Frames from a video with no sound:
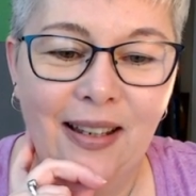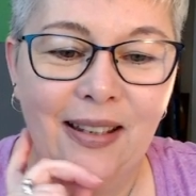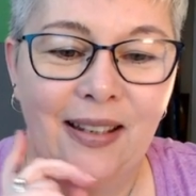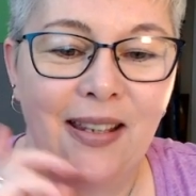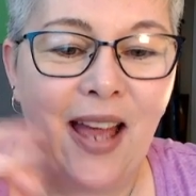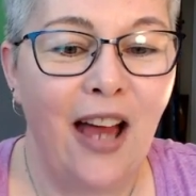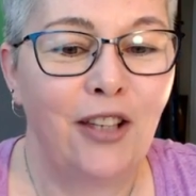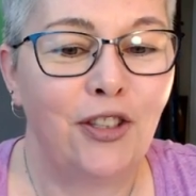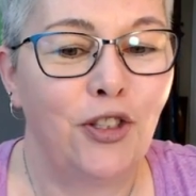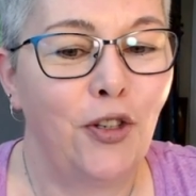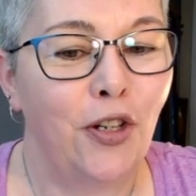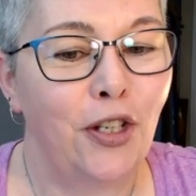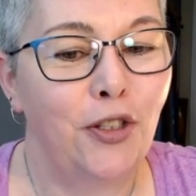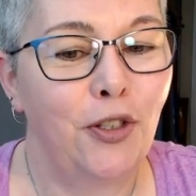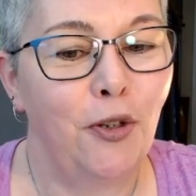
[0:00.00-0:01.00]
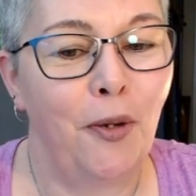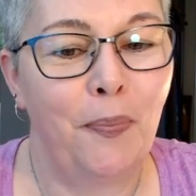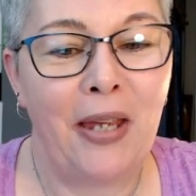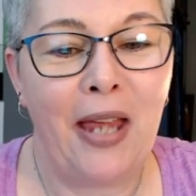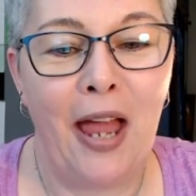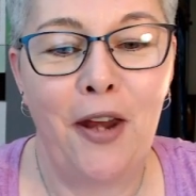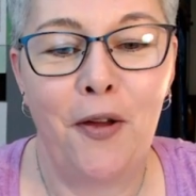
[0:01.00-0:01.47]
Yes, you could do a
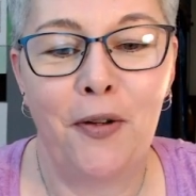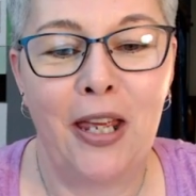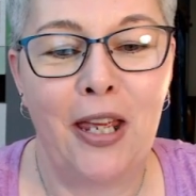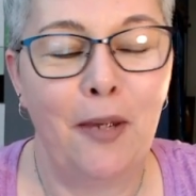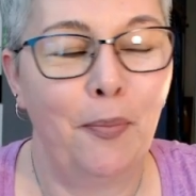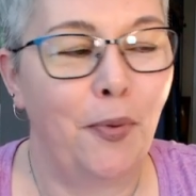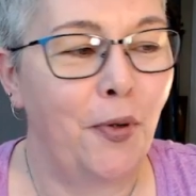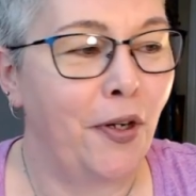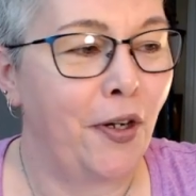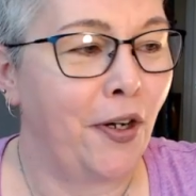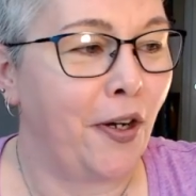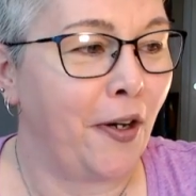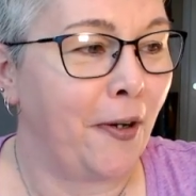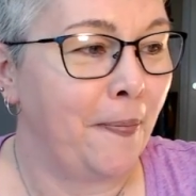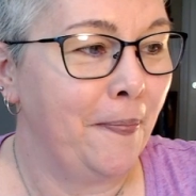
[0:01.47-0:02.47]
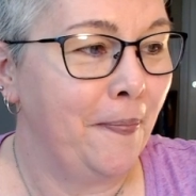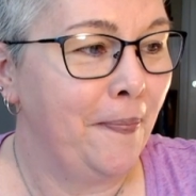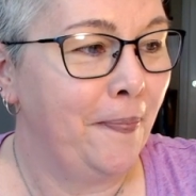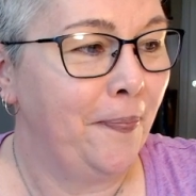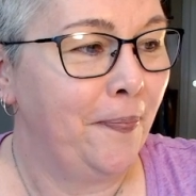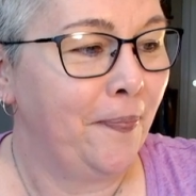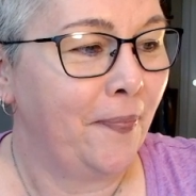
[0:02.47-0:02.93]
piano key border.
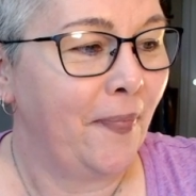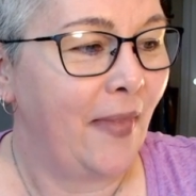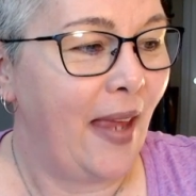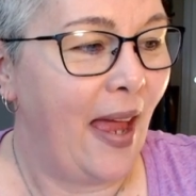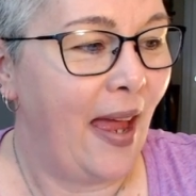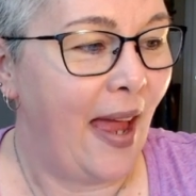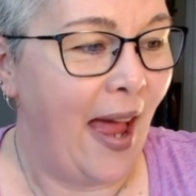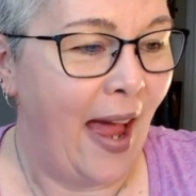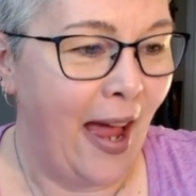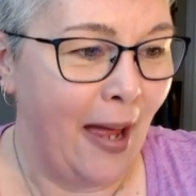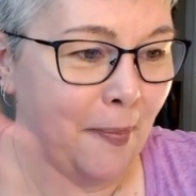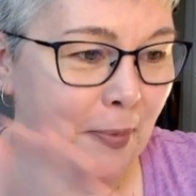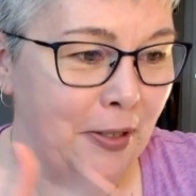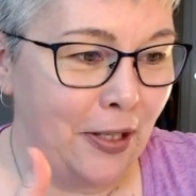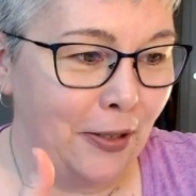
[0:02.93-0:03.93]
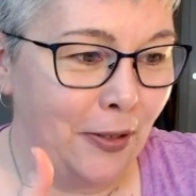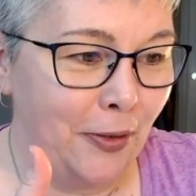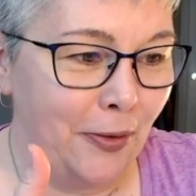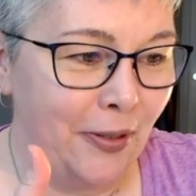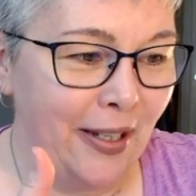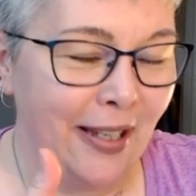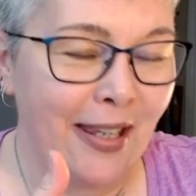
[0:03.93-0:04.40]

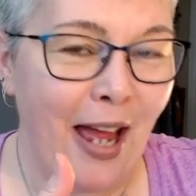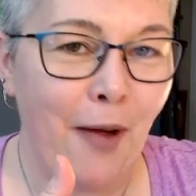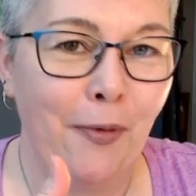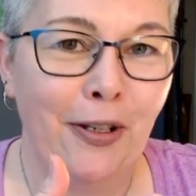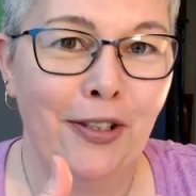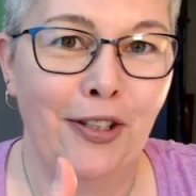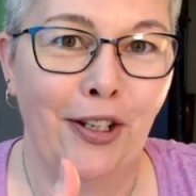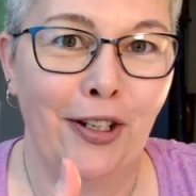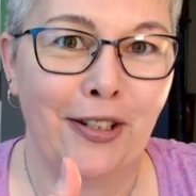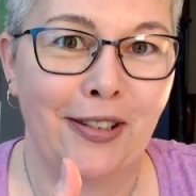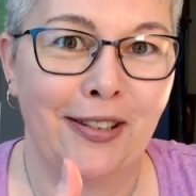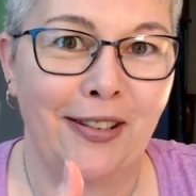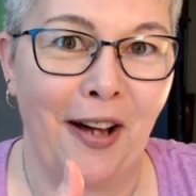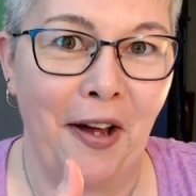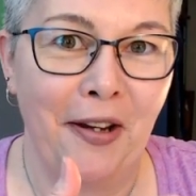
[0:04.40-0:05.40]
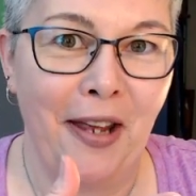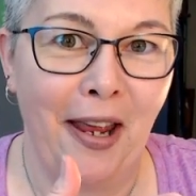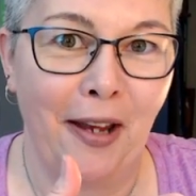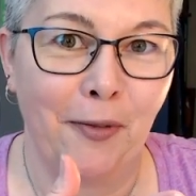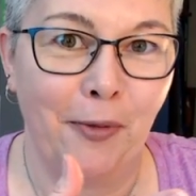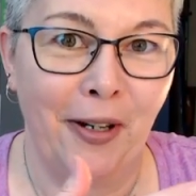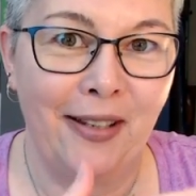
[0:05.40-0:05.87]
Absolutely, that would look
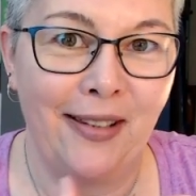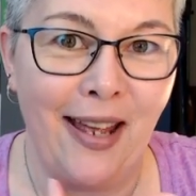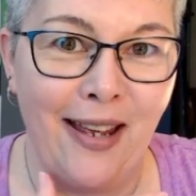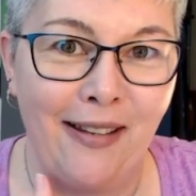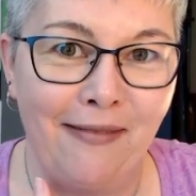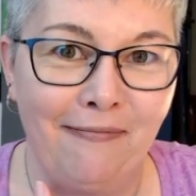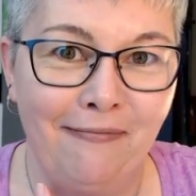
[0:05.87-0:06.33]
stunning, wouldn't it?